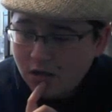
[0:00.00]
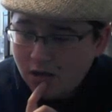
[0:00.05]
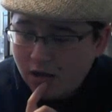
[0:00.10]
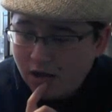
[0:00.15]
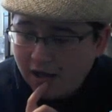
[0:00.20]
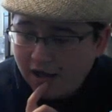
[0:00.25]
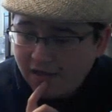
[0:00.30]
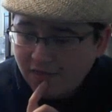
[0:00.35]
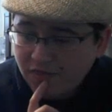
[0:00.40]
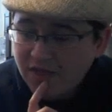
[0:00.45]

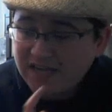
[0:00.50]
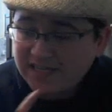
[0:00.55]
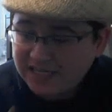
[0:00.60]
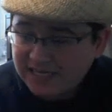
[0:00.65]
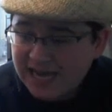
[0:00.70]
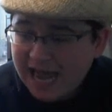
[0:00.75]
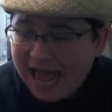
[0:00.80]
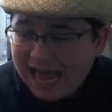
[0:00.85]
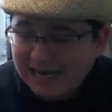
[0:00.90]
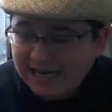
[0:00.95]
uh, they did
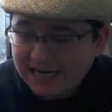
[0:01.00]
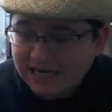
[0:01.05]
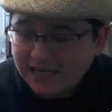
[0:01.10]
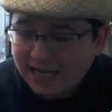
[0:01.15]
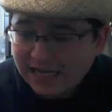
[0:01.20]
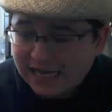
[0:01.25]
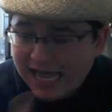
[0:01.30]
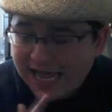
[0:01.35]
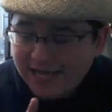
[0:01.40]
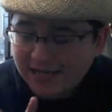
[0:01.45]
add in
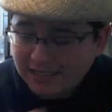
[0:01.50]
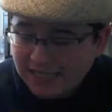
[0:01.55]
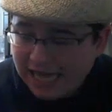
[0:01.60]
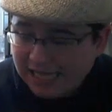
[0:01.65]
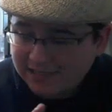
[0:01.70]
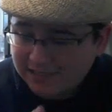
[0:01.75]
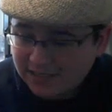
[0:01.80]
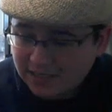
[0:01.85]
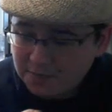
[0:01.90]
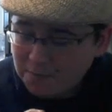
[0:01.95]
like a
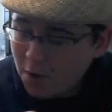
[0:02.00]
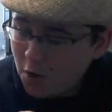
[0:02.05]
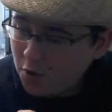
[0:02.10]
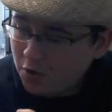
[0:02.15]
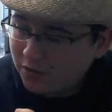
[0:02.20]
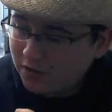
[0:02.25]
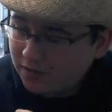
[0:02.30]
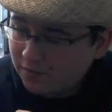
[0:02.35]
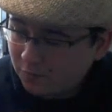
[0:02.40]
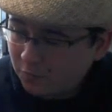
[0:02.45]
classic
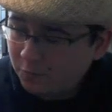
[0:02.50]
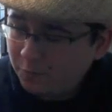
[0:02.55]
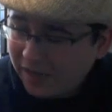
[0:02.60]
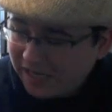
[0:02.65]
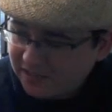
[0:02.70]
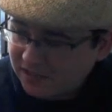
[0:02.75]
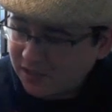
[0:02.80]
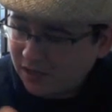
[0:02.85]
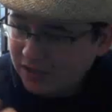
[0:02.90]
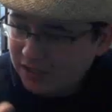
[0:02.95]
mode
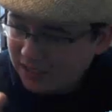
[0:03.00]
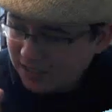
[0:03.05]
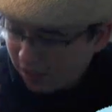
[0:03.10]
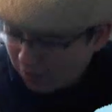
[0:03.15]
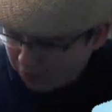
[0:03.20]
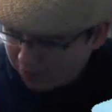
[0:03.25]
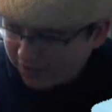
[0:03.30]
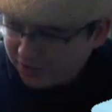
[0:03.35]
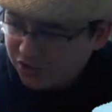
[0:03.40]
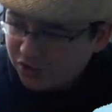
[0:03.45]
based on the
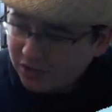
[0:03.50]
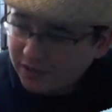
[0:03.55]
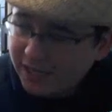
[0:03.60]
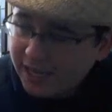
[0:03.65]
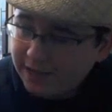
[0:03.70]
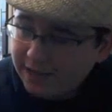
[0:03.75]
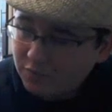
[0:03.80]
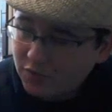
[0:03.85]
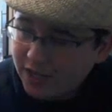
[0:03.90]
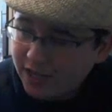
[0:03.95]
original
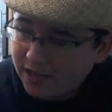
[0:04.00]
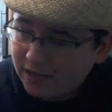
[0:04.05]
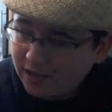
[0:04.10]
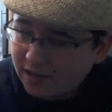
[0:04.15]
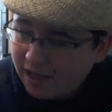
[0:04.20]
gameplay